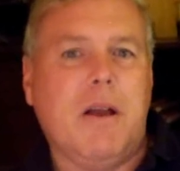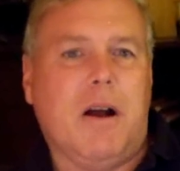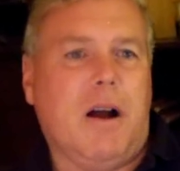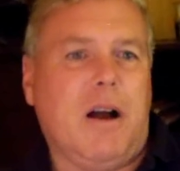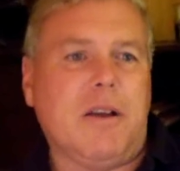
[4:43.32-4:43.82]

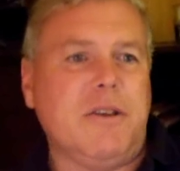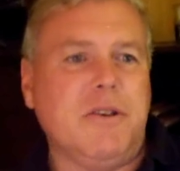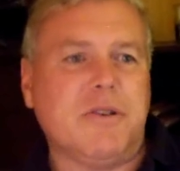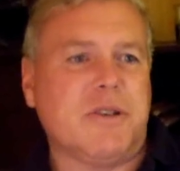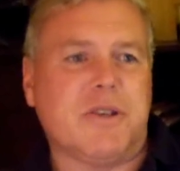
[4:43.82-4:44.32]
Uh, he
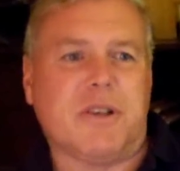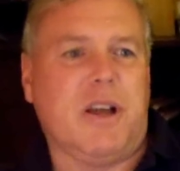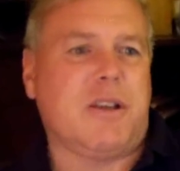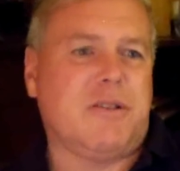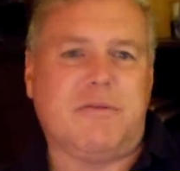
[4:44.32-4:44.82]
uses
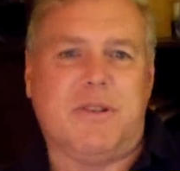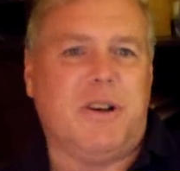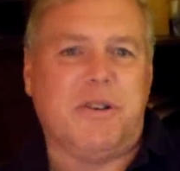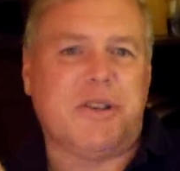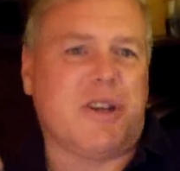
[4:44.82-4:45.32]
like you
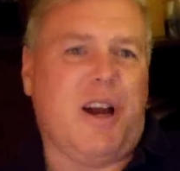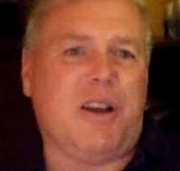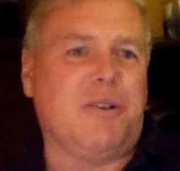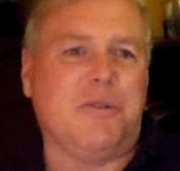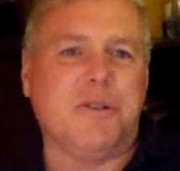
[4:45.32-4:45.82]
know he's
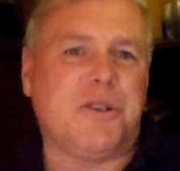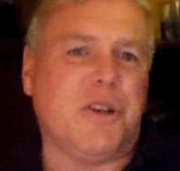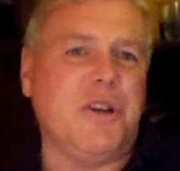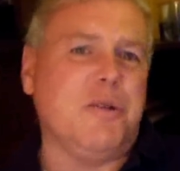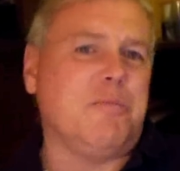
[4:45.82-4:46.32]
got all these
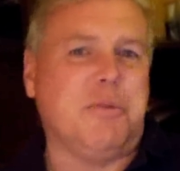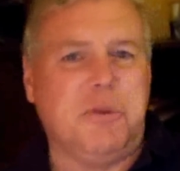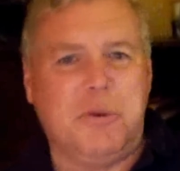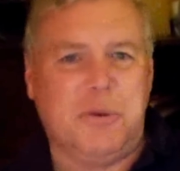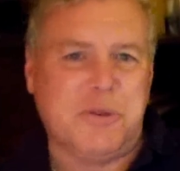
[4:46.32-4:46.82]
heated
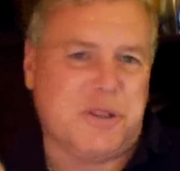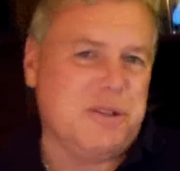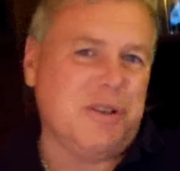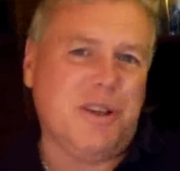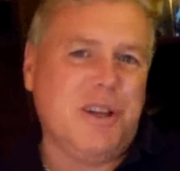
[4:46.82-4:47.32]
pools
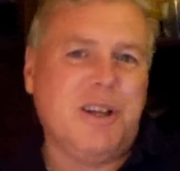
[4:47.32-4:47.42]
and